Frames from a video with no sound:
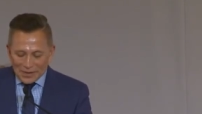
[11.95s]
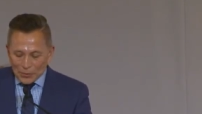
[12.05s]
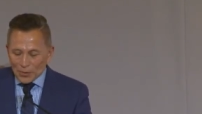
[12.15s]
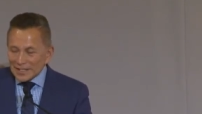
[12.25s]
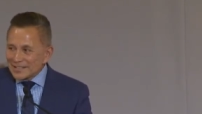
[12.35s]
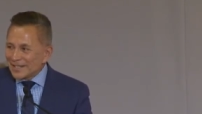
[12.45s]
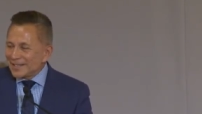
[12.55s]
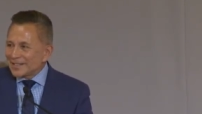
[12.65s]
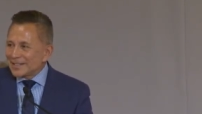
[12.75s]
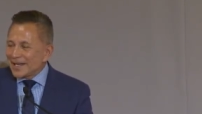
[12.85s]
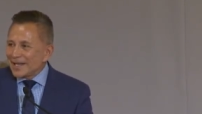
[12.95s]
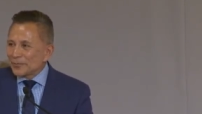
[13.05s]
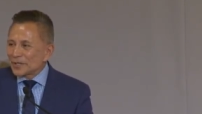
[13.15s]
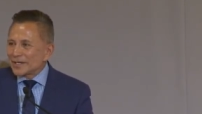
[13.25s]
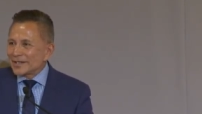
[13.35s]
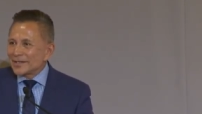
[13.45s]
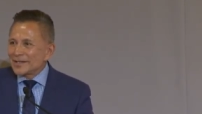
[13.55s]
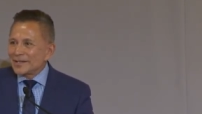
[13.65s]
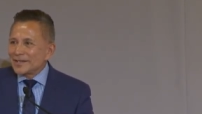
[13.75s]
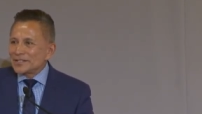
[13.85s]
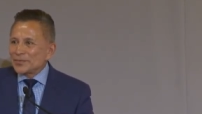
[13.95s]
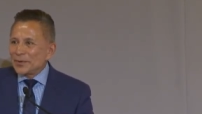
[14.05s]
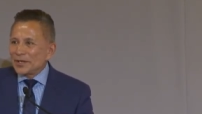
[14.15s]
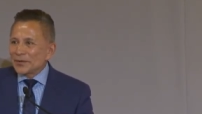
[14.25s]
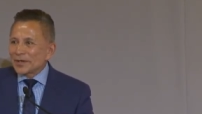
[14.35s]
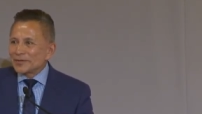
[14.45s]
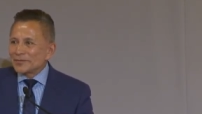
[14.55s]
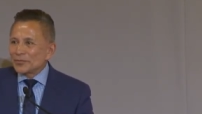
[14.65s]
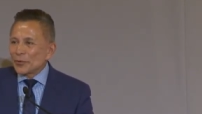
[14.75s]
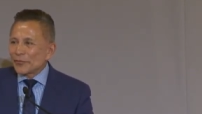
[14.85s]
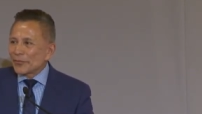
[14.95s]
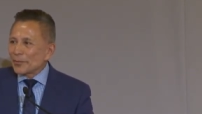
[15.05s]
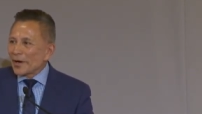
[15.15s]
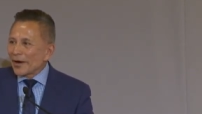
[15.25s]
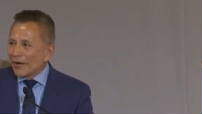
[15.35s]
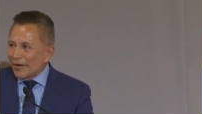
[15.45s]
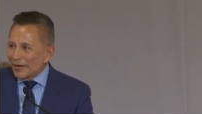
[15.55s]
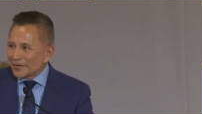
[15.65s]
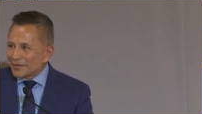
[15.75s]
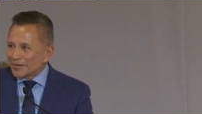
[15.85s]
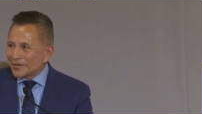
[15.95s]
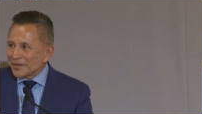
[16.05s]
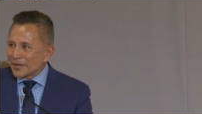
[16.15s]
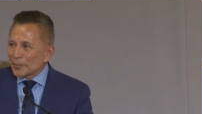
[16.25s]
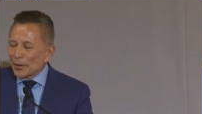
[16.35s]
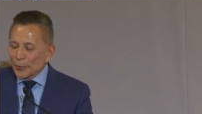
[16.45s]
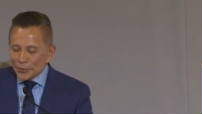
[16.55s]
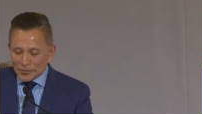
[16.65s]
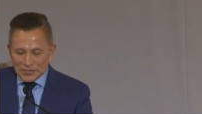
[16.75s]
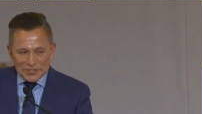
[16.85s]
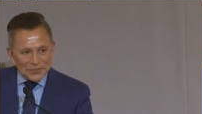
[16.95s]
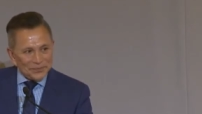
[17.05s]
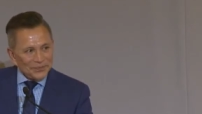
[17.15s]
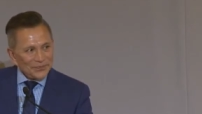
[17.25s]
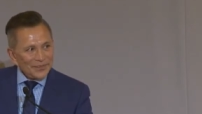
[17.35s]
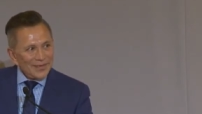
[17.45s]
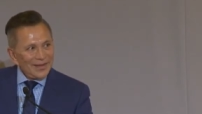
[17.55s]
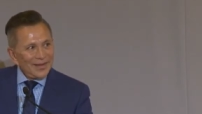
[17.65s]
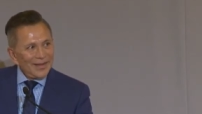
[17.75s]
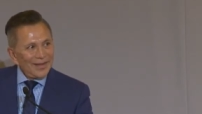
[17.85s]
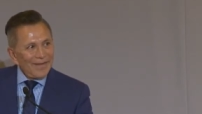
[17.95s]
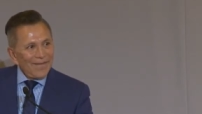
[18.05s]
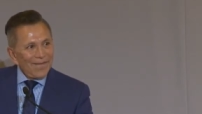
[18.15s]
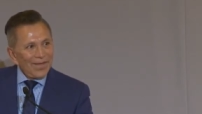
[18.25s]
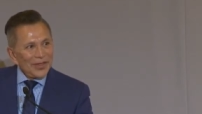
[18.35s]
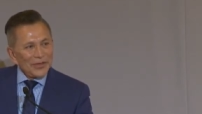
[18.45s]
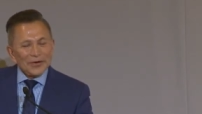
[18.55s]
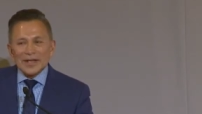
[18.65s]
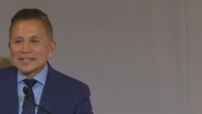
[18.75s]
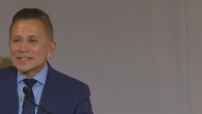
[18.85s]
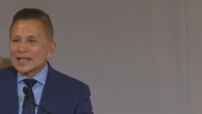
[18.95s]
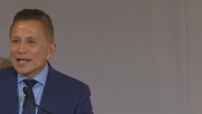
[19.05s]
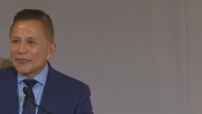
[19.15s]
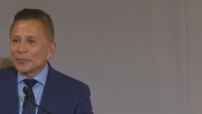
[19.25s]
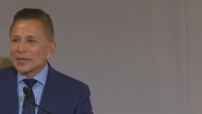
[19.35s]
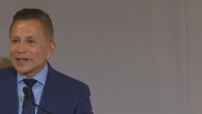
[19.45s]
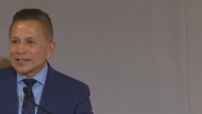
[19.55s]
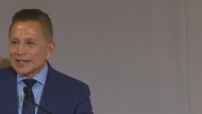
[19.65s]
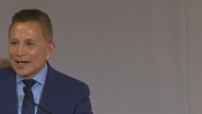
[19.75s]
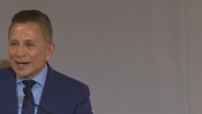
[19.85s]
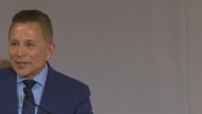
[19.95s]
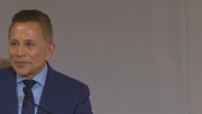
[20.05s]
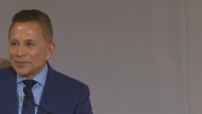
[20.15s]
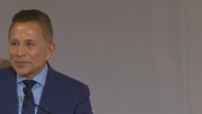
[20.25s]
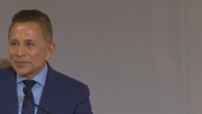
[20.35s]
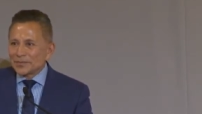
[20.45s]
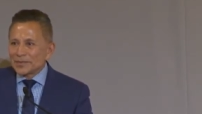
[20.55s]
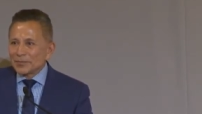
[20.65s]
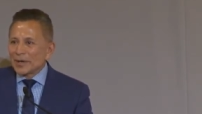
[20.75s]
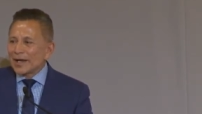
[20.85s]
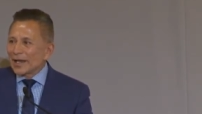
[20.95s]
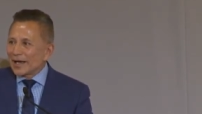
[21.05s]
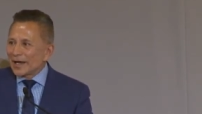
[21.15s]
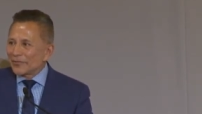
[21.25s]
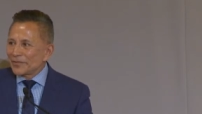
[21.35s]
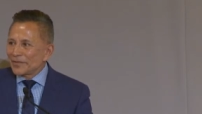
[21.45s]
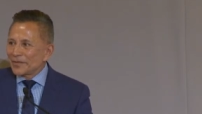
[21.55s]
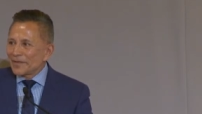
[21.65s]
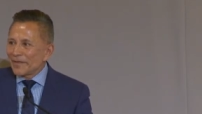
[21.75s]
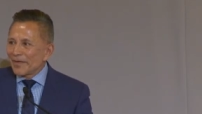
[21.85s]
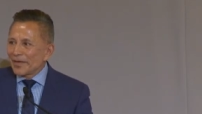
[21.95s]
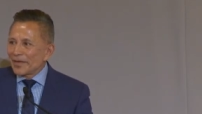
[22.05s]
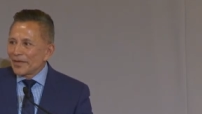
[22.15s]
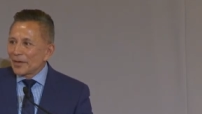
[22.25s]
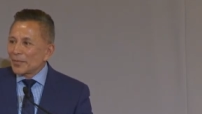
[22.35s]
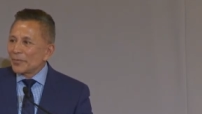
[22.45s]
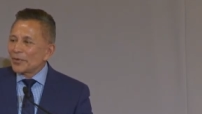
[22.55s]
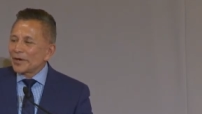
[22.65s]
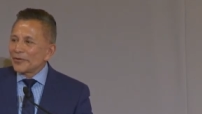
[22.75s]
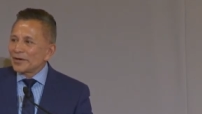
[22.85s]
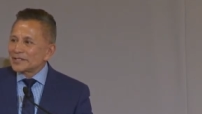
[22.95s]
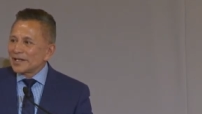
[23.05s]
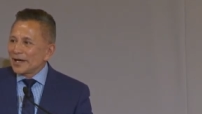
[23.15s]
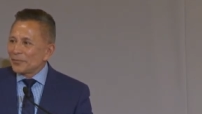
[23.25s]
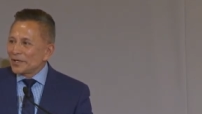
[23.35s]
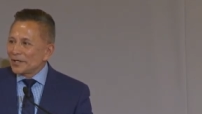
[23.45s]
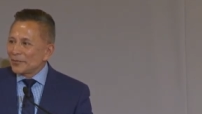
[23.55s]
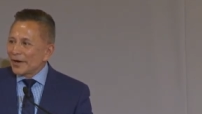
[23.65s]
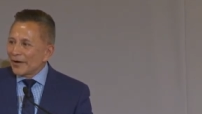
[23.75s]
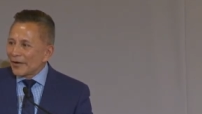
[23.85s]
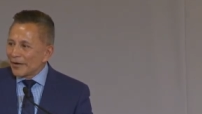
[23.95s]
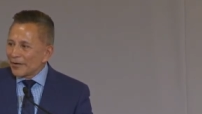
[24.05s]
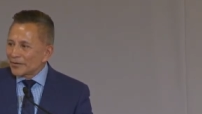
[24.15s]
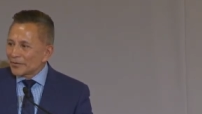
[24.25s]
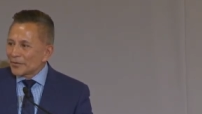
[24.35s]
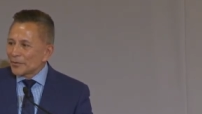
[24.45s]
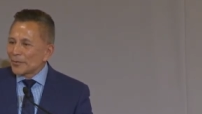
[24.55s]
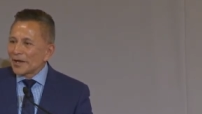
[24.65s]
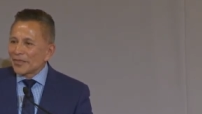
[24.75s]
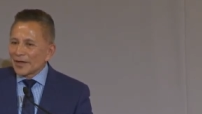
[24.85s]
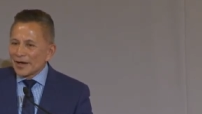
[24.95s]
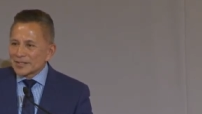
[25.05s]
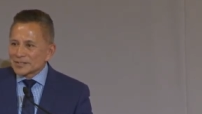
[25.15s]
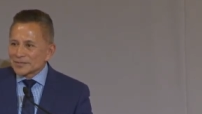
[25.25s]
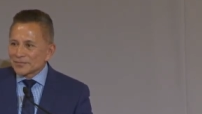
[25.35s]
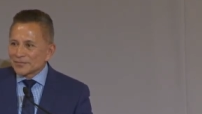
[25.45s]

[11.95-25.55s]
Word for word: Well, I tell you, today I'm going to speak more from my heart than my words. There has never been a time in my life that my brother has not been in my heart or my thoughts.